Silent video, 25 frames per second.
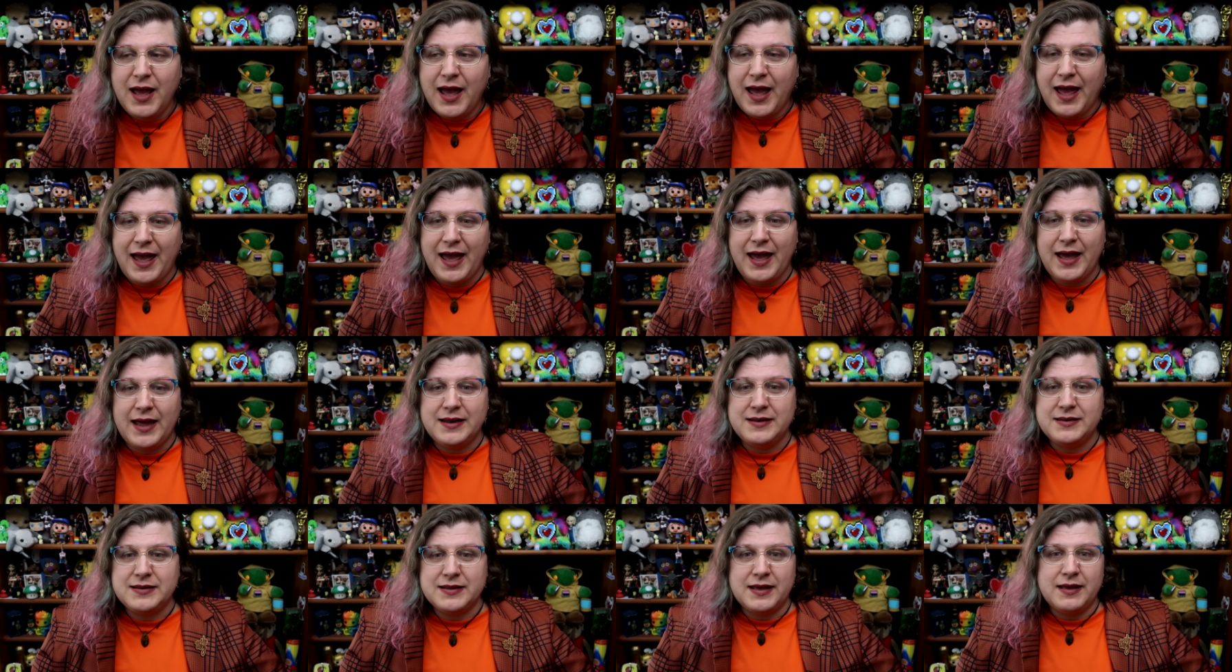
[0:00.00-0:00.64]

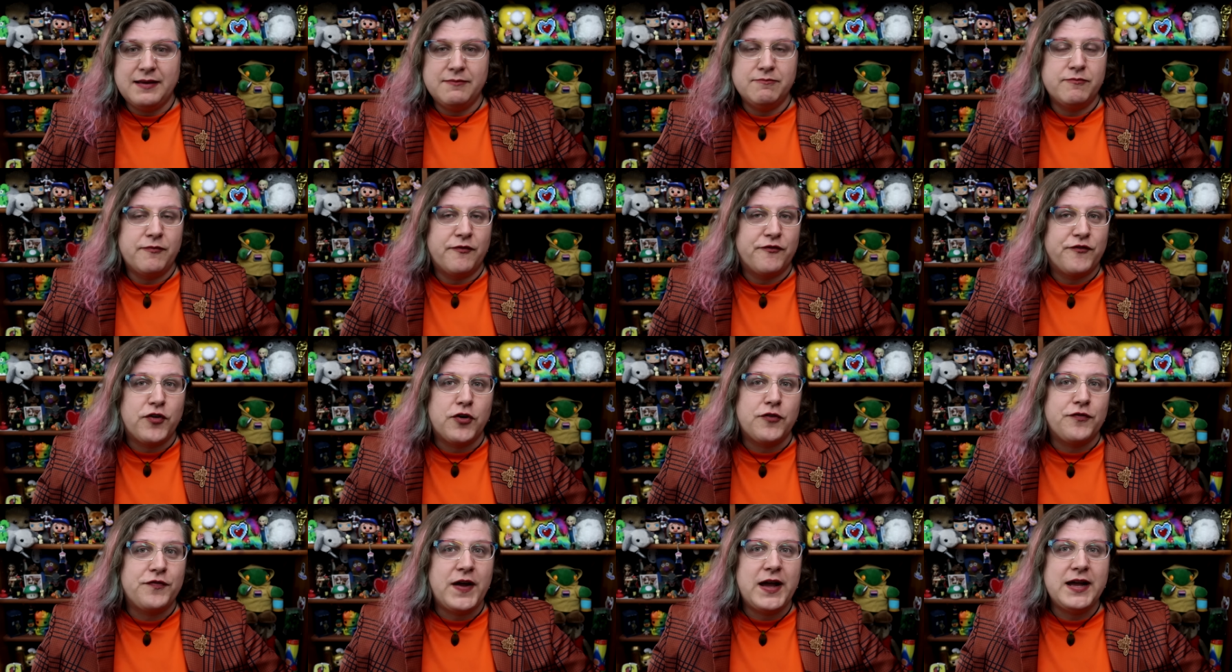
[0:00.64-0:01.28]
And
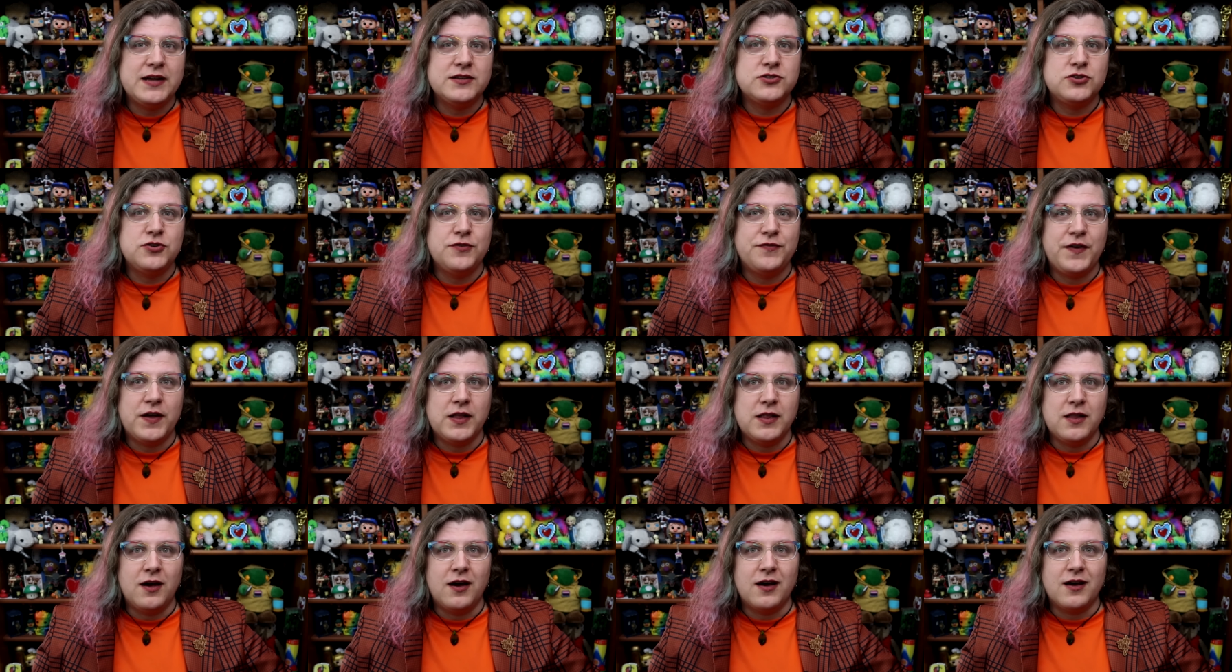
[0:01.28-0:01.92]
for fans who
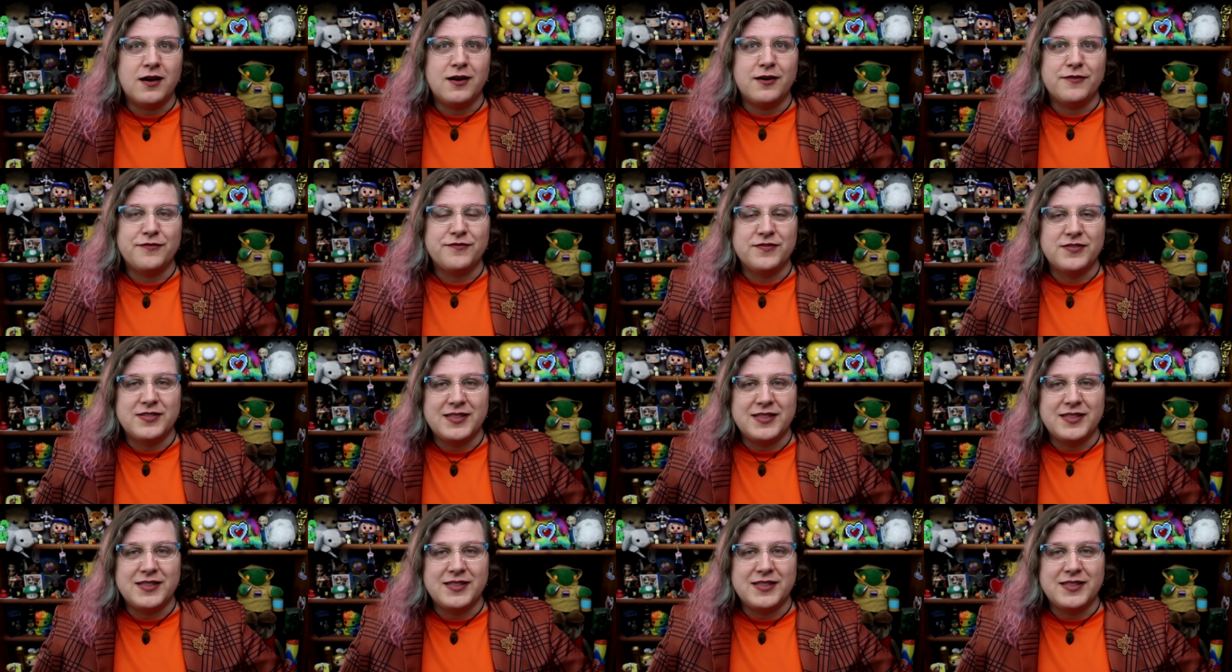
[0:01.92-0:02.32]
fell off,